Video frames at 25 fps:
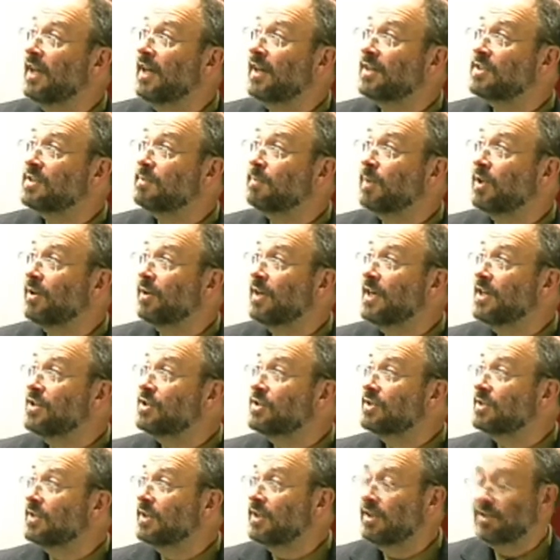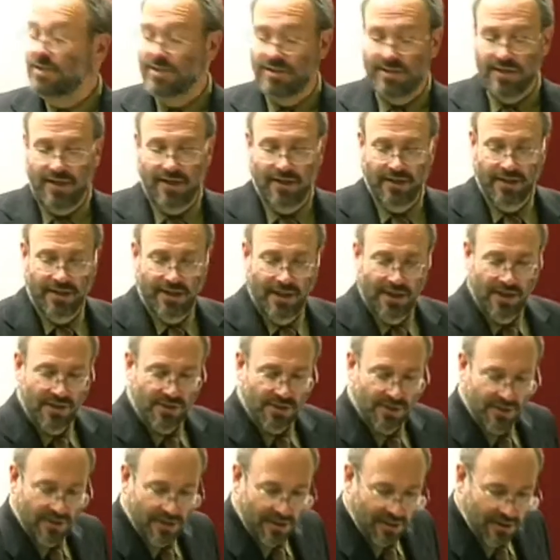exploration,
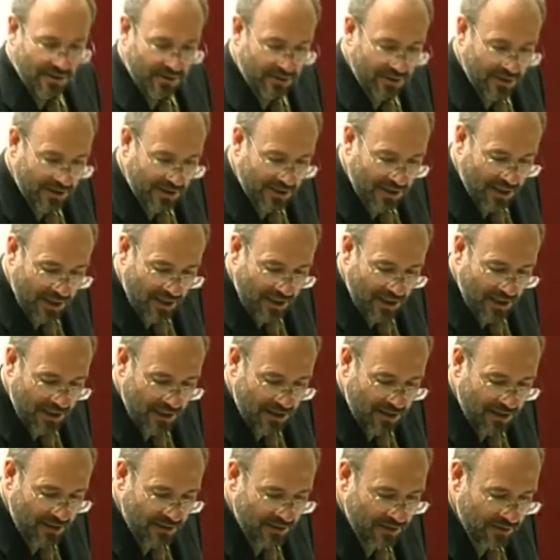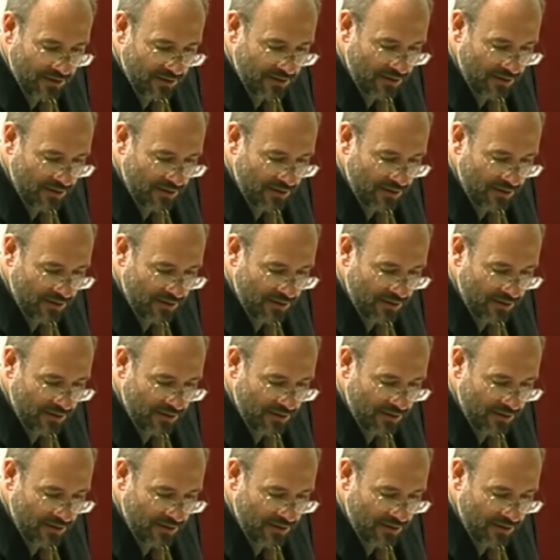consolidation, and decay,